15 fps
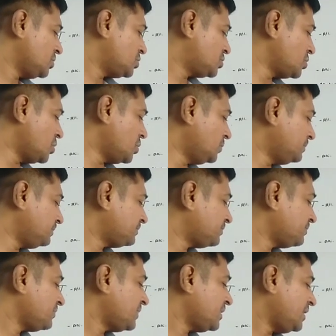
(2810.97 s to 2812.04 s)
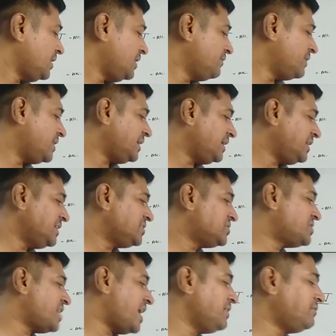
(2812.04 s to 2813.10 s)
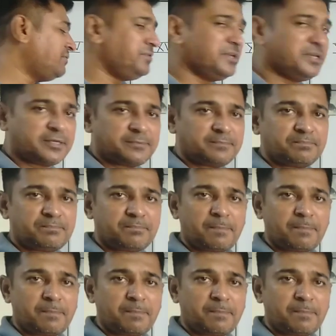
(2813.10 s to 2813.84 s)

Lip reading: So even in his dying fear,